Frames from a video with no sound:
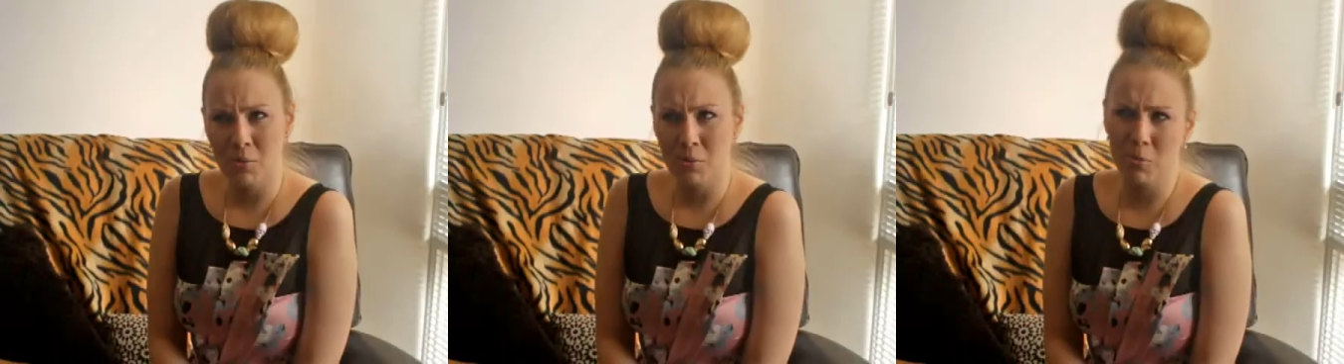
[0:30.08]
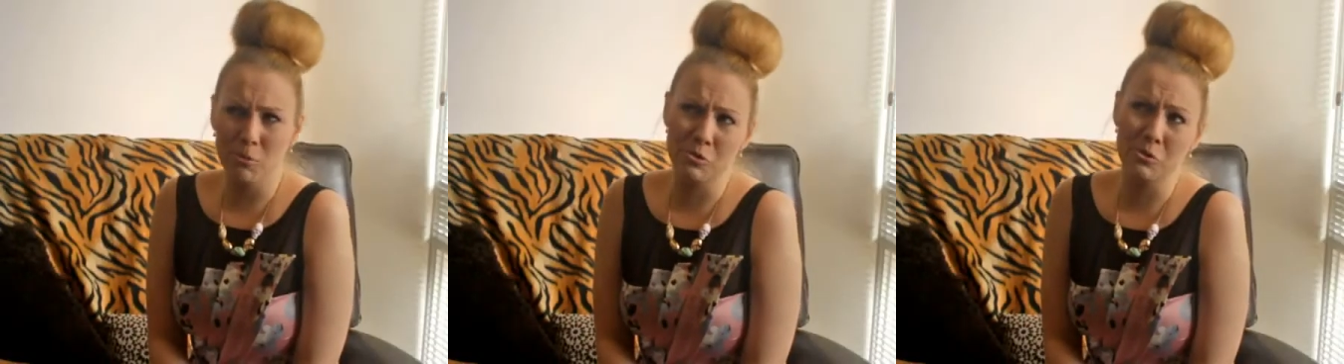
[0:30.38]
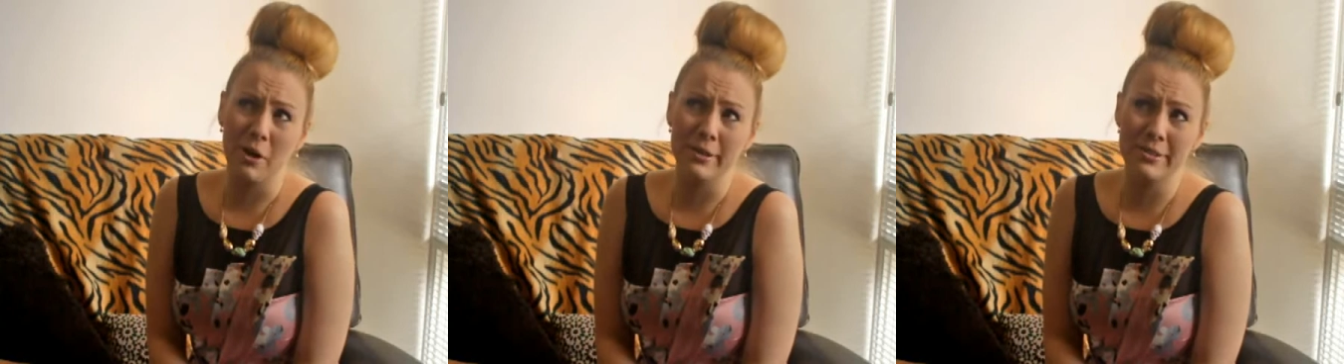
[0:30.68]
Or should
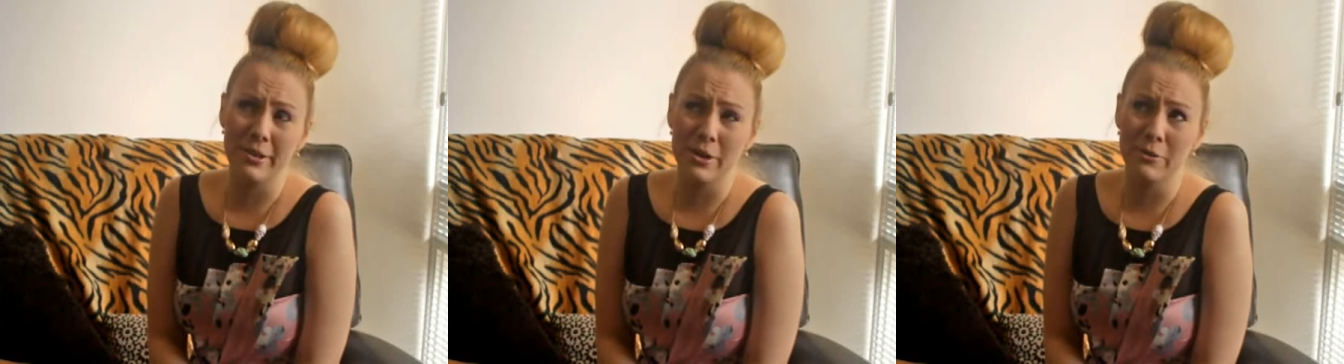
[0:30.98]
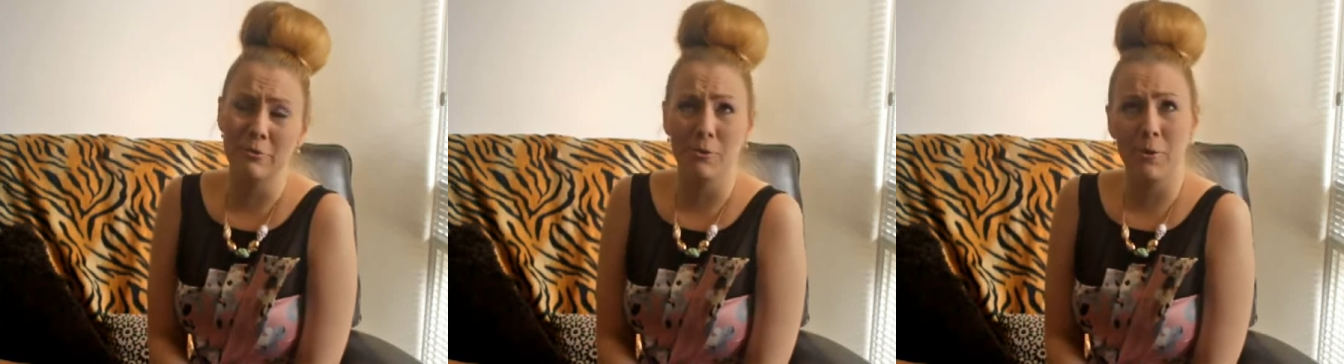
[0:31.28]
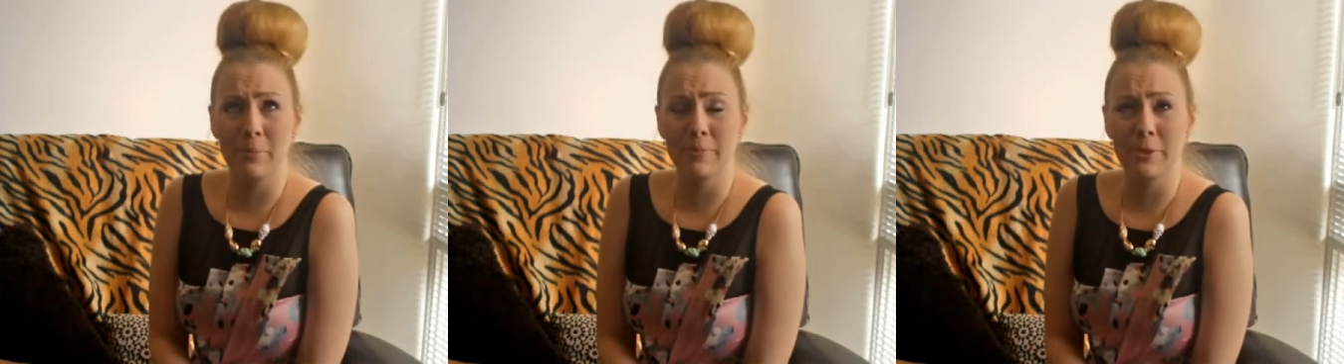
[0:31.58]
I say
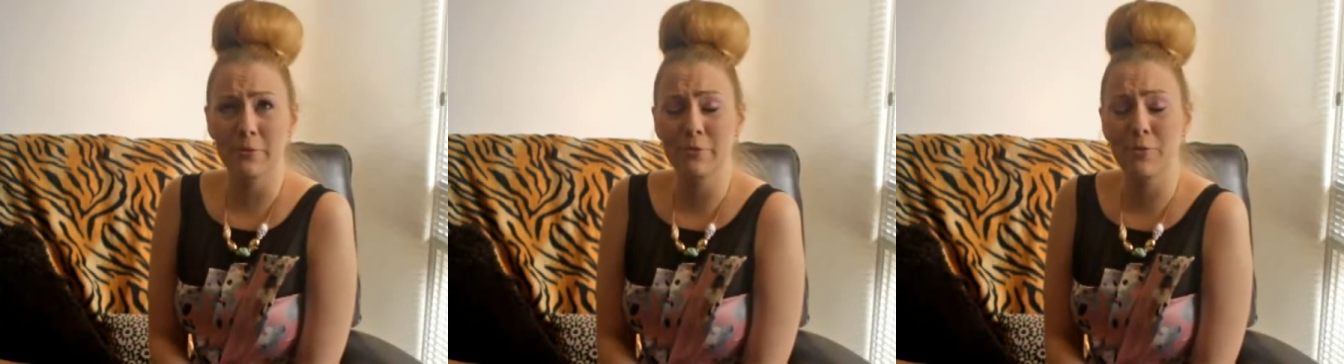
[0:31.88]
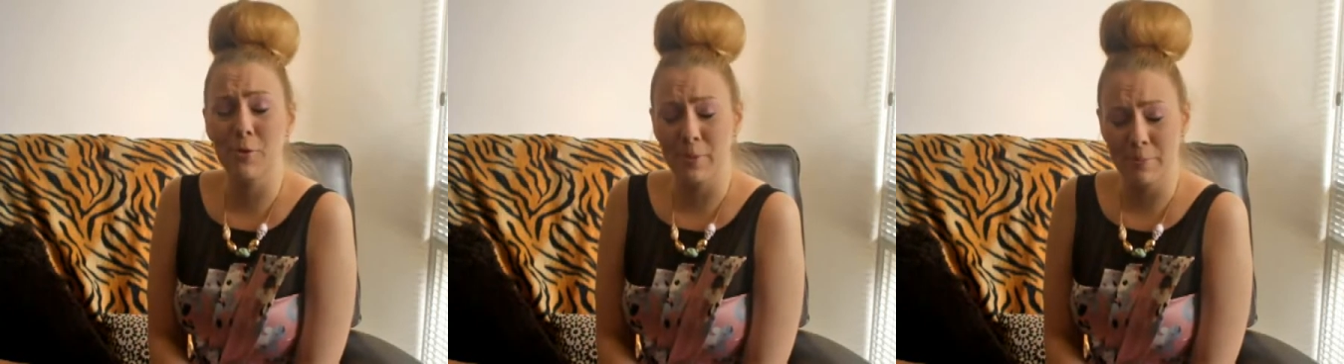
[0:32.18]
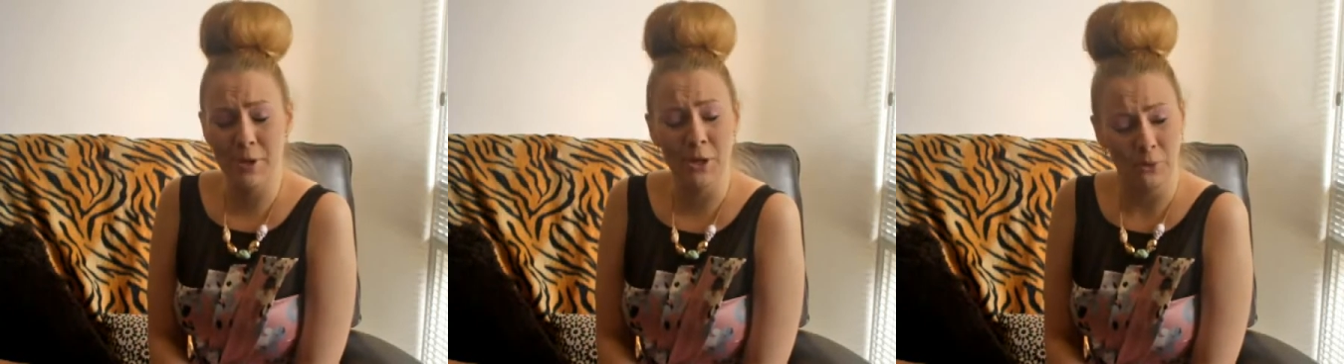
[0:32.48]
from the former
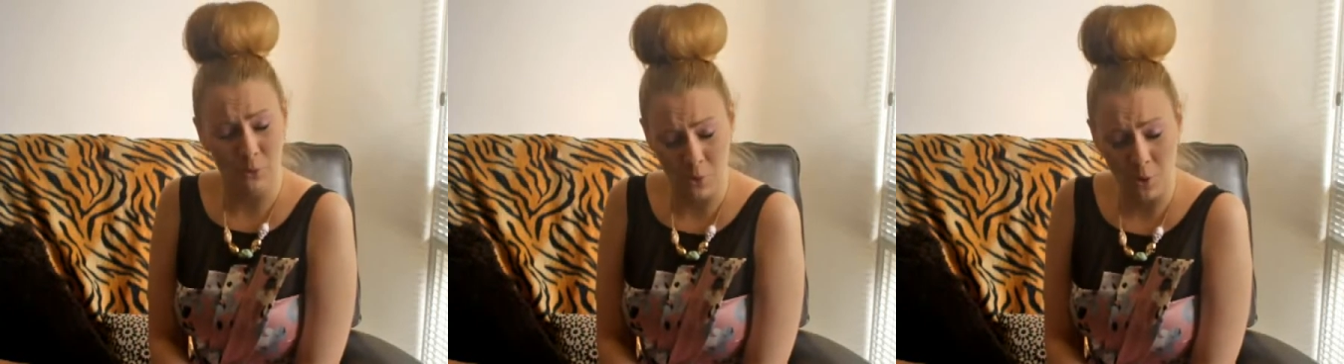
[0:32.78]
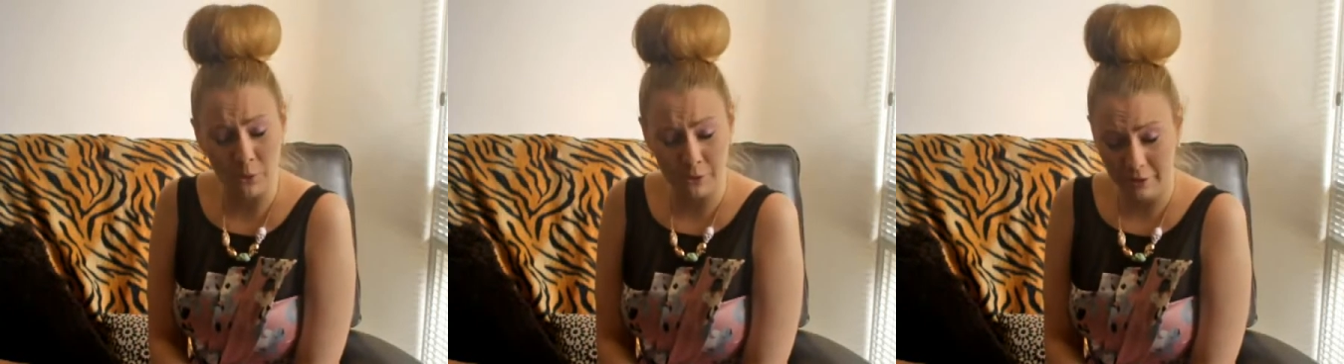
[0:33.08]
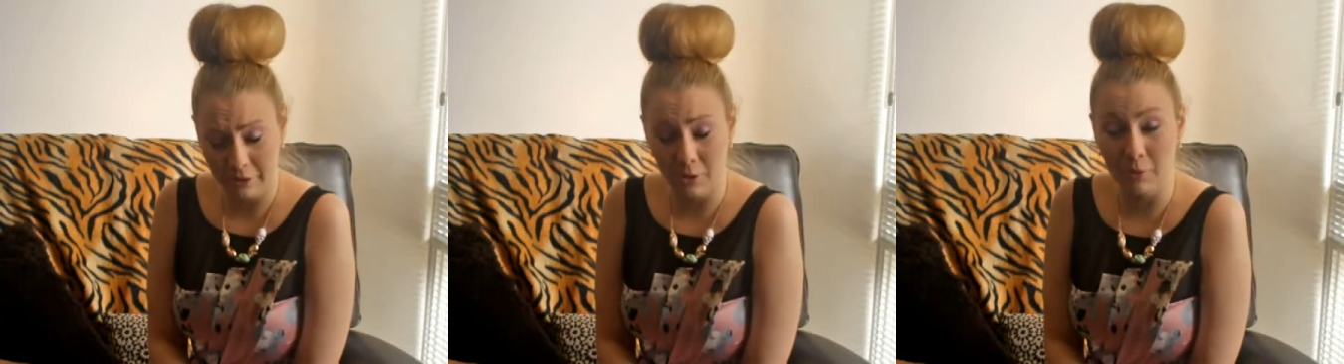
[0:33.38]
penal
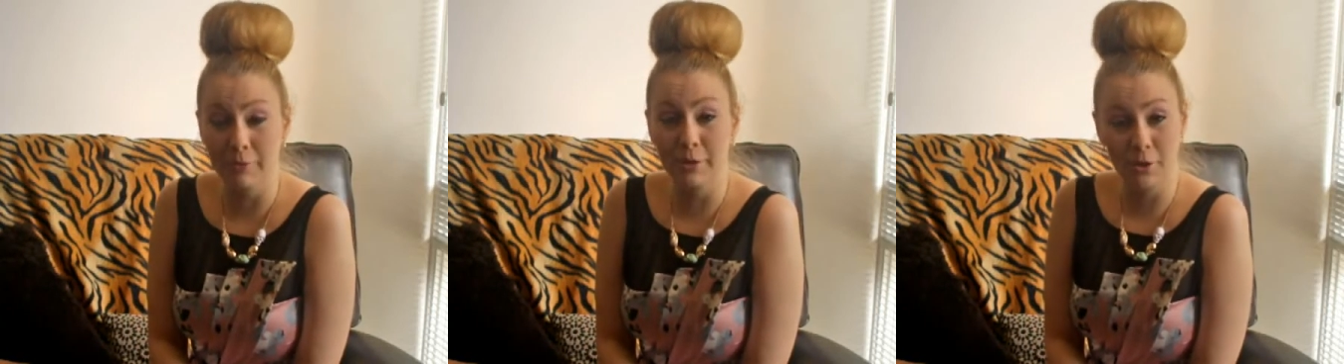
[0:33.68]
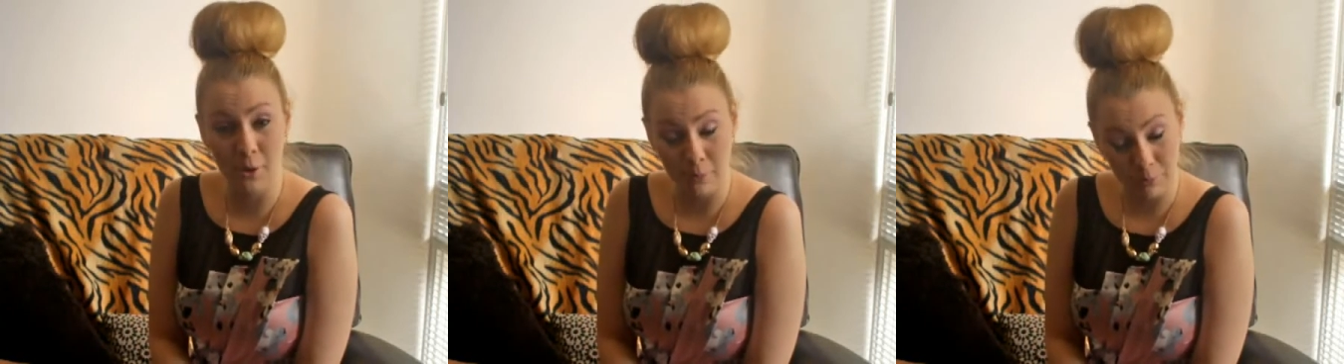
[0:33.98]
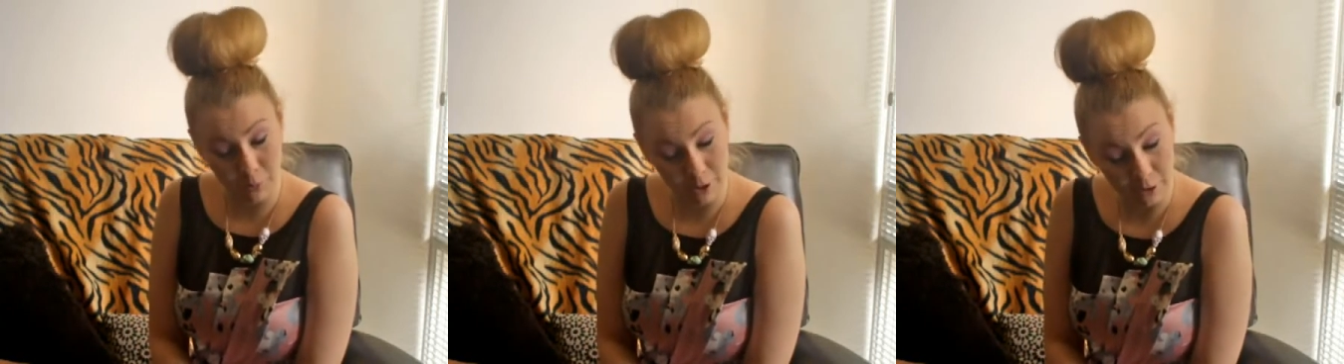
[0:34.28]
colony of the
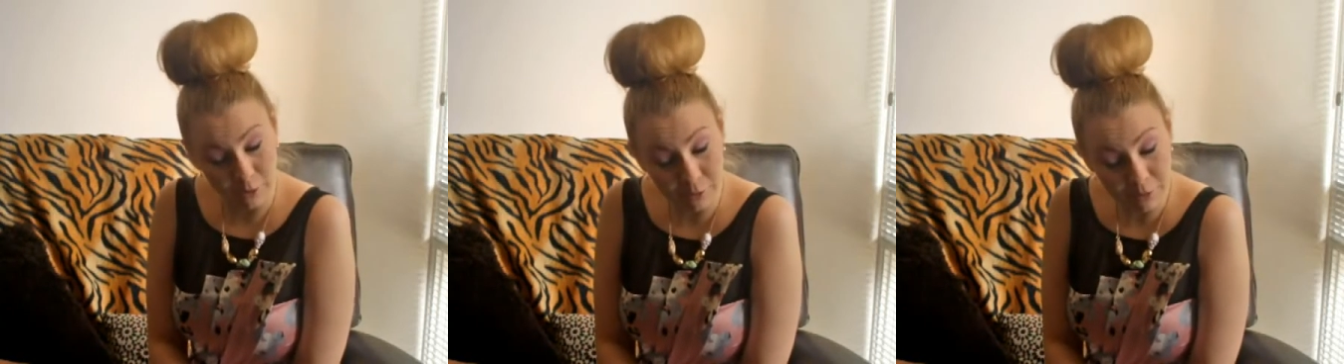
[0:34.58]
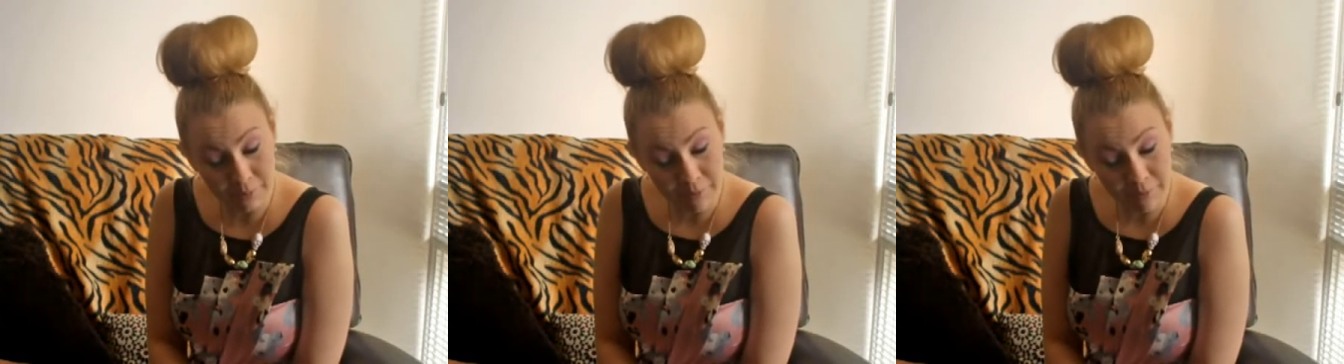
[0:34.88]
Commonwealth?